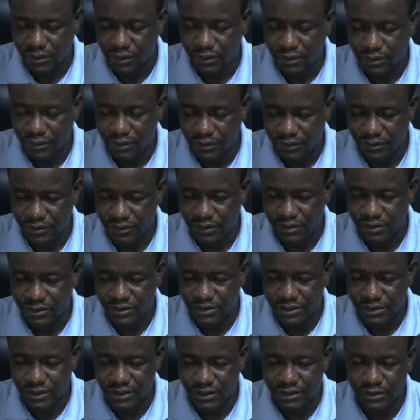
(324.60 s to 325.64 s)
you
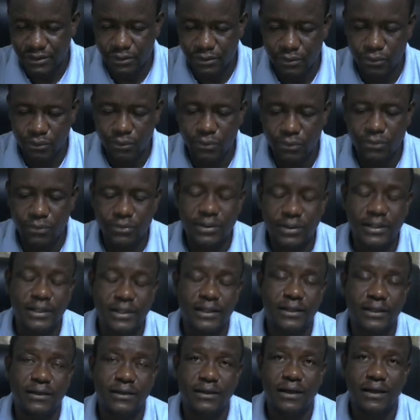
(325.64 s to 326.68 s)
just click
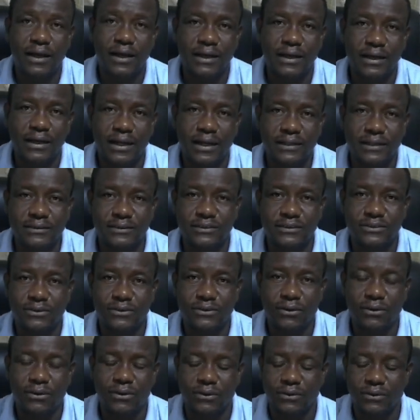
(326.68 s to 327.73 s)
OK, and that is
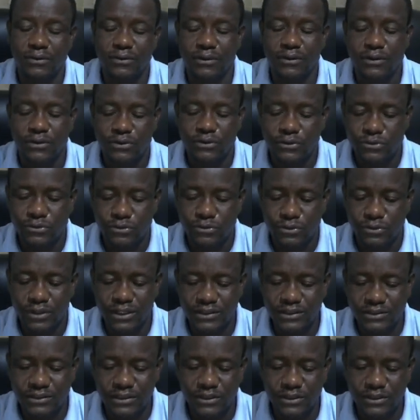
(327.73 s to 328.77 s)
all. So
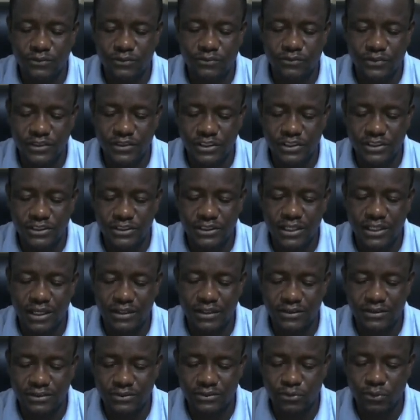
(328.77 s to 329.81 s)
let's say you finish
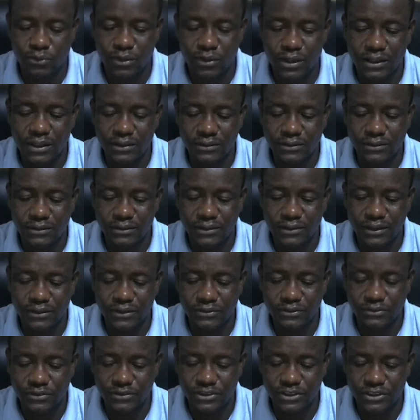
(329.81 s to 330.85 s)
tax 1, then
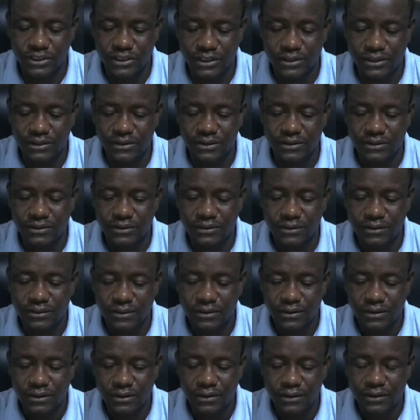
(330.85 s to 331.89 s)
you check.
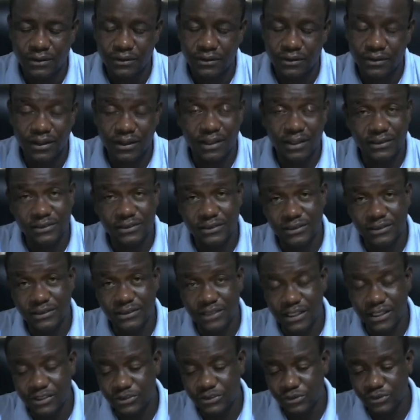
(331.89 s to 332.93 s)
You can see it
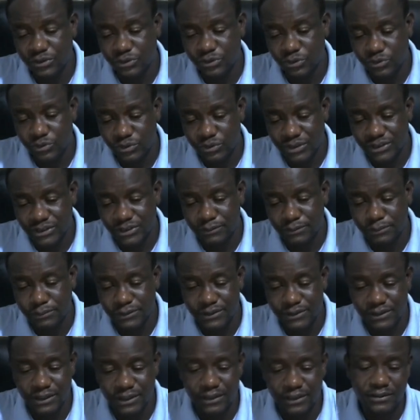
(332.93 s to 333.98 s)
has shown you
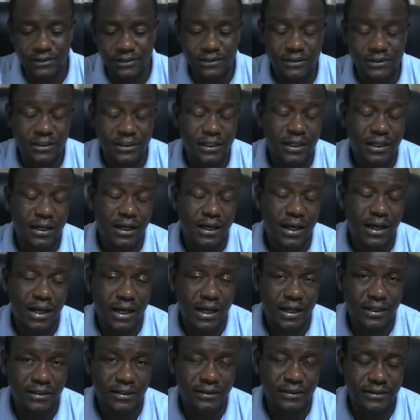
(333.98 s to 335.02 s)
20%,
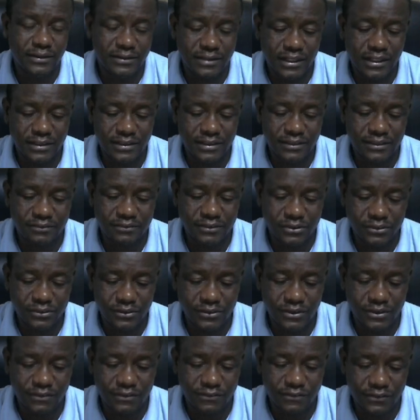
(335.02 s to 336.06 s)
and it has given you
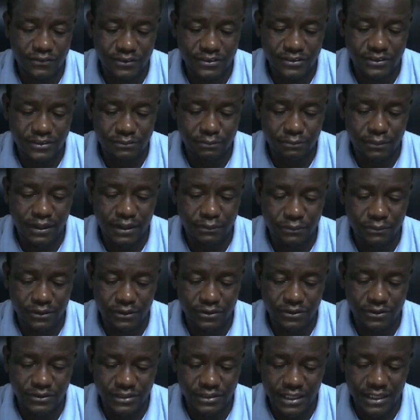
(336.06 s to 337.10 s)
the first bar
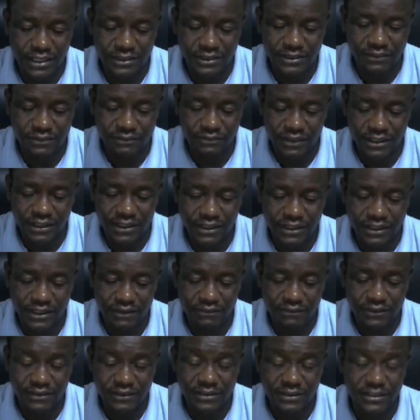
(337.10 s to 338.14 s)
because it has divided
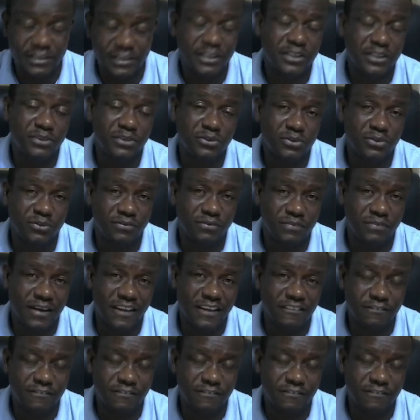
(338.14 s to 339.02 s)
everything into 5